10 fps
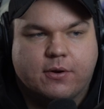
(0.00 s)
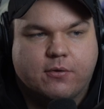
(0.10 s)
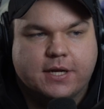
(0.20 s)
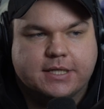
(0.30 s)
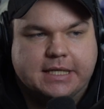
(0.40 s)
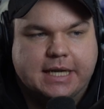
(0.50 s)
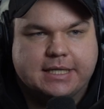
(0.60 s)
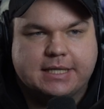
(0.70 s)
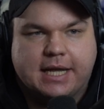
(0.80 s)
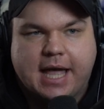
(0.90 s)
recording today
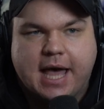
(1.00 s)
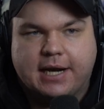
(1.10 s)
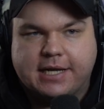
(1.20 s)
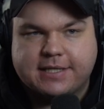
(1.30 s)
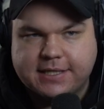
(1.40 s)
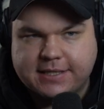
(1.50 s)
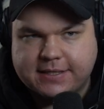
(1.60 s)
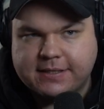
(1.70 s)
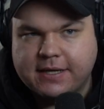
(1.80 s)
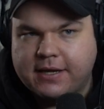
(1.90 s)
is like
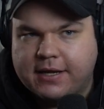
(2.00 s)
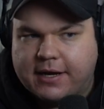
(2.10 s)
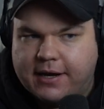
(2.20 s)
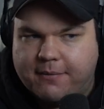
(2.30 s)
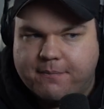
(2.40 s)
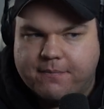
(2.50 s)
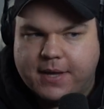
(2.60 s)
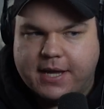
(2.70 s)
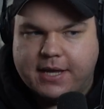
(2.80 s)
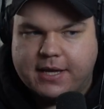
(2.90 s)
Adolescence,
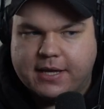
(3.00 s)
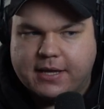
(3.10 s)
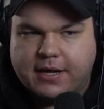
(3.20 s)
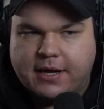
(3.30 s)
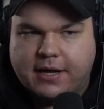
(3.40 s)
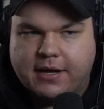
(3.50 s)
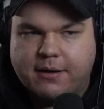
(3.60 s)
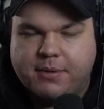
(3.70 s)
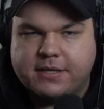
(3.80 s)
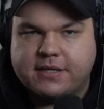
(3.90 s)

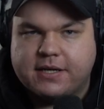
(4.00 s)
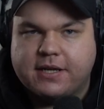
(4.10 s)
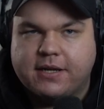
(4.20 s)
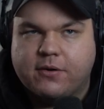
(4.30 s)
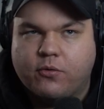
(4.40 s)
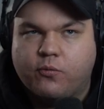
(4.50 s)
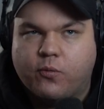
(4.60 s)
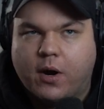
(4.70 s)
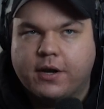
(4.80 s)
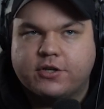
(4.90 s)
a basically
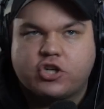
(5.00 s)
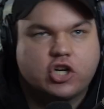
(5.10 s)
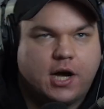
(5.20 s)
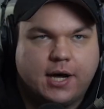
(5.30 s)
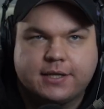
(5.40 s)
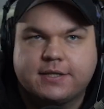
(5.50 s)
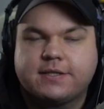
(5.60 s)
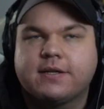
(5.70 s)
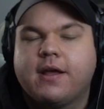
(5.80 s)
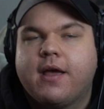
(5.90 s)

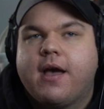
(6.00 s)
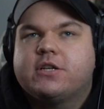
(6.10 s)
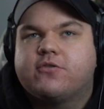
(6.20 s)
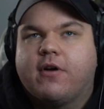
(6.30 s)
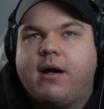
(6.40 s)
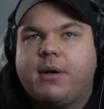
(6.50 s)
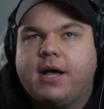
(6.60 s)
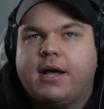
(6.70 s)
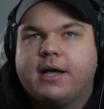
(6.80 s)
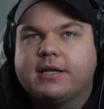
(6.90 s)
one-shot
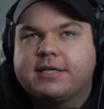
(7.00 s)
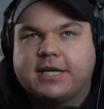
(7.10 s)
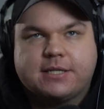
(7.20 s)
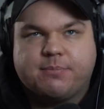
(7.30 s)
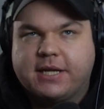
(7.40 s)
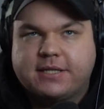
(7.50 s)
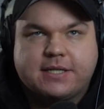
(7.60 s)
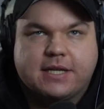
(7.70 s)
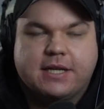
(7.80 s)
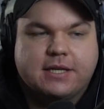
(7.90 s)
drama takes
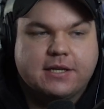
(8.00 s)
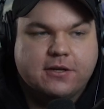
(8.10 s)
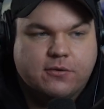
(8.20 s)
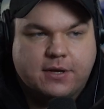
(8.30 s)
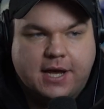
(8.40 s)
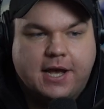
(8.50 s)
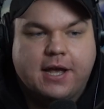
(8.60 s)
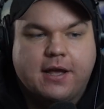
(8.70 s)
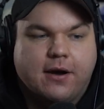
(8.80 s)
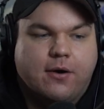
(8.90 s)
place in the
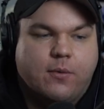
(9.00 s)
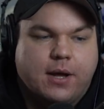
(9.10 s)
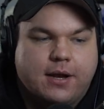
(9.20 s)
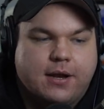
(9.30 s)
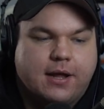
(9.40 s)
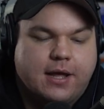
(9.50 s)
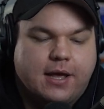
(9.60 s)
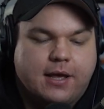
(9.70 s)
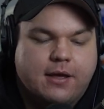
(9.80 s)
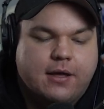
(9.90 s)
UK when
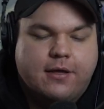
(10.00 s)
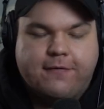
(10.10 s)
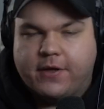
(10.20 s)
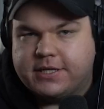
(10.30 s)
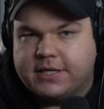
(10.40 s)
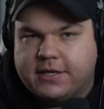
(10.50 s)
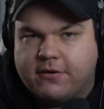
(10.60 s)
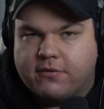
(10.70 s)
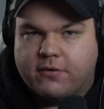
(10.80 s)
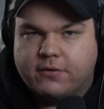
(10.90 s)
a
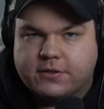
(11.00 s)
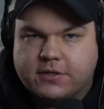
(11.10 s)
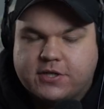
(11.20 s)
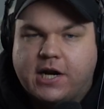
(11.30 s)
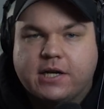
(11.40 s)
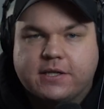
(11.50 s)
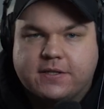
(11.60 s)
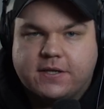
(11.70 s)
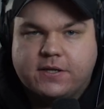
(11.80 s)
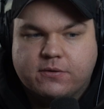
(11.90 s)
13-year-old child is
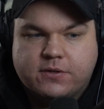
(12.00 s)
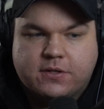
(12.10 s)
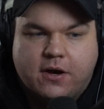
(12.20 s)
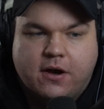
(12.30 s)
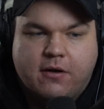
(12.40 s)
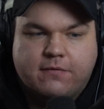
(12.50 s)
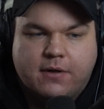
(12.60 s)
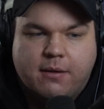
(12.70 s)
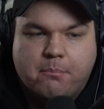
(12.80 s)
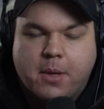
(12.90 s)
accused of
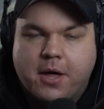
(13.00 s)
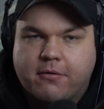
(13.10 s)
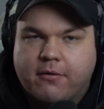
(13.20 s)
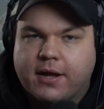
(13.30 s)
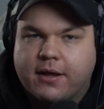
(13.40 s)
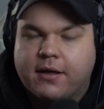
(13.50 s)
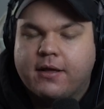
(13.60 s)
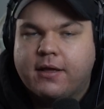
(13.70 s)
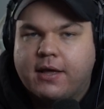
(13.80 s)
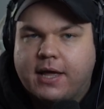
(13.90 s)
murdering
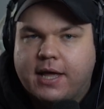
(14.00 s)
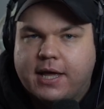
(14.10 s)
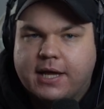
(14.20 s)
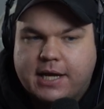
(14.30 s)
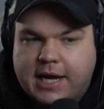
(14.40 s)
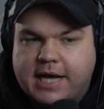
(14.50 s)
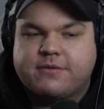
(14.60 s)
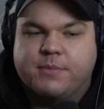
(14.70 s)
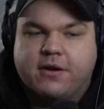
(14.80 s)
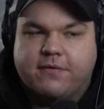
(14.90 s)
a
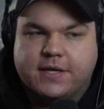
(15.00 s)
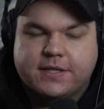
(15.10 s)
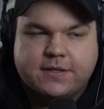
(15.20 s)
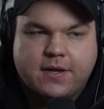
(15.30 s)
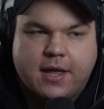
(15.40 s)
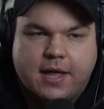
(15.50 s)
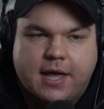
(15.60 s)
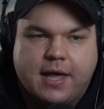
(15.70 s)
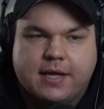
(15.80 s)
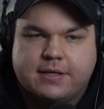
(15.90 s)
classmate of his,
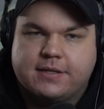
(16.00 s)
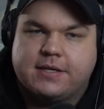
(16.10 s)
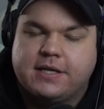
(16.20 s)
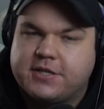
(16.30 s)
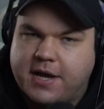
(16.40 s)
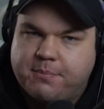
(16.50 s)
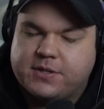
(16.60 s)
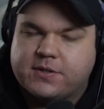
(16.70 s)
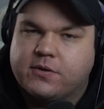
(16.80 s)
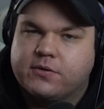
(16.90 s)
and each
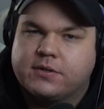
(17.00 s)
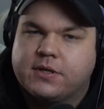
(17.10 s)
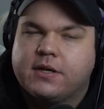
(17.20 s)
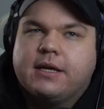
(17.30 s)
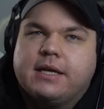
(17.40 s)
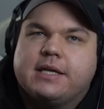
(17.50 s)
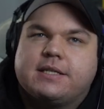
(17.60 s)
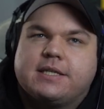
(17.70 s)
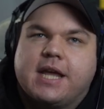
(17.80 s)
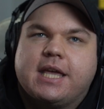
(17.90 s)
episode
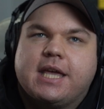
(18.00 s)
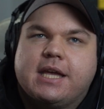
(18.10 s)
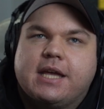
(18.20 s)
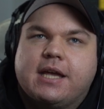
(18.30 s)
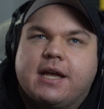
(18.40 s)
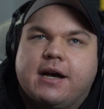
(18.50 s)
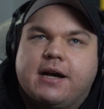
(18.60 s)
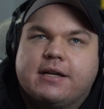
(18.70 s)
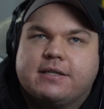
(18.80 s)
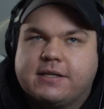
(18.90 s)
is taking
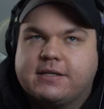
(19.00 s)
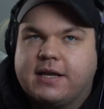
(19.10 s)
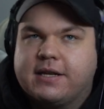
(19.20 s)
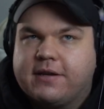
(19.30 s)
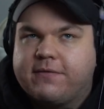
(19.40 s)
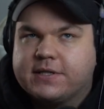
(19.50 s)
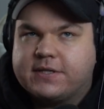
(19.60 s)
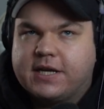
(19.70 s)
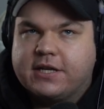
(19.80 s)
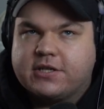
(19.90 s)
is at a different
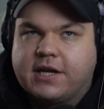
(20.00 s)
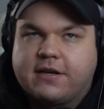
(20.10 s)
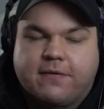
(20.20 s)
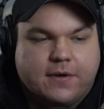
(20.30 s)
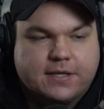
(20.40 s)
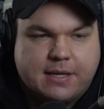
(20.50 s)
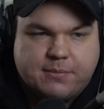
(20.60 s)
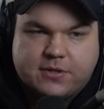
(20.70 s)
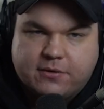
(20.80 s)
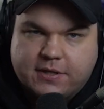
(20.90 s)
stage. Like, the first
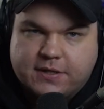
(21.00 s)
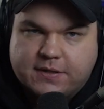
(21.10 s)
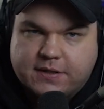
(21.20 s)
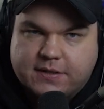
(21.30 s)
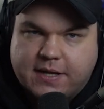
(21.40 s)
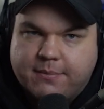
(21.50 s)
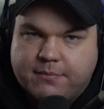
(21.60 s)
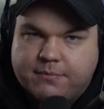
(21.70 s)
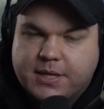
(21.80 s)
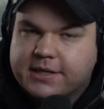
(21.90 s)
episode is
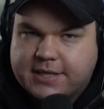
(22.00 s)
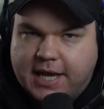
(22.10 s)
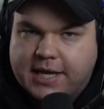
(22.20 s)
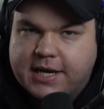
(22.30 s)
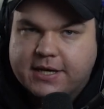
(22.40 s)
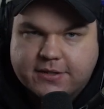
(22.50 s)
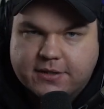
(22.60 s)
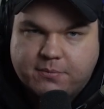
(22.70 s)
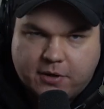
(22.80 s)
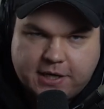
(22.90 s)
them being taken into
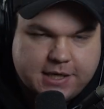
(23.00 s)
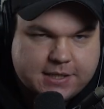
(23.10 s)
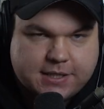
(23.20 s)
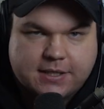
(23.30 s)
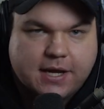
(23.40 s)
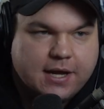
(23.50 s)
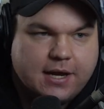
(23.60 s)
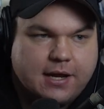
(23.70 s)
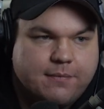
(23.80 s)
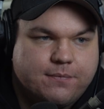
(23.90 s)
the police
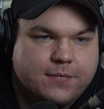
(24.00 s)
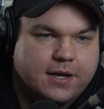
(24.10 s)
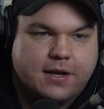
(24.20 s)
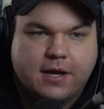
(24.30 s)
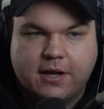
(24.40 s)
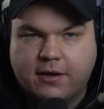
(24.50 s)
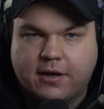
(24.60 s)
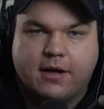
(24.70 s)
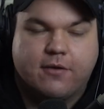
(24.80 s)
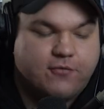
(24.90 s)
and like
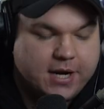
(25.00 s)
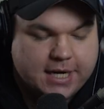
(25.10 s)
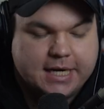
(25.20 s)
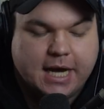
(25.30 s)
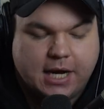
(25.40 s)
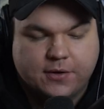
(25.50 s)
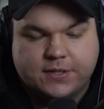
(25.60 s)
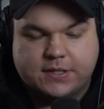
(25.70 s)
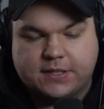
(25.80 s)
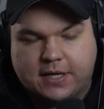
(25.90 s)
raiding the
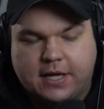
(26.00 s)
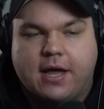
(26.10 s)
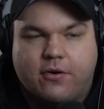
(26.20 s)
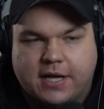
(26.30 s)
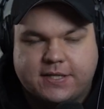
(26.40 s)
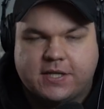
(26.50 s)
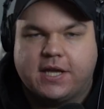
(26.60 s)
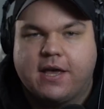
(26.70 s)
house, arresting